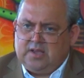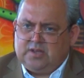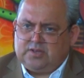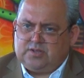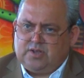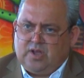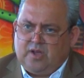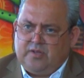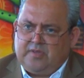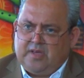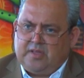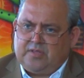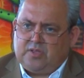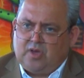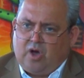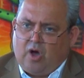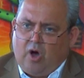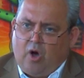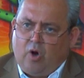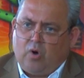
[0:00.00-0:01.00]
so that
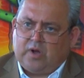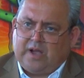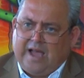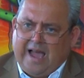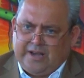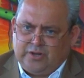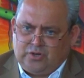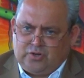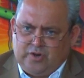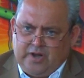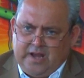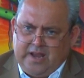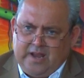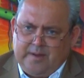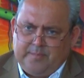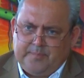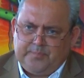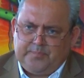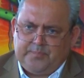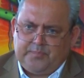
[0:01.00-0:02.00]
the whole
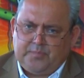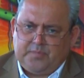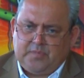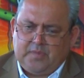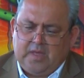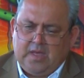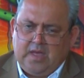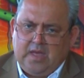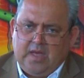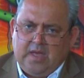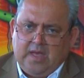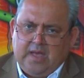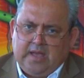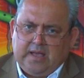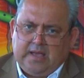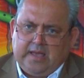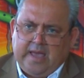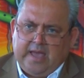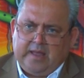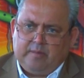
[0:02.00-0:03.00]
country
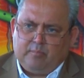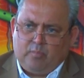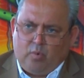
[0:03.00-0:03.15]
can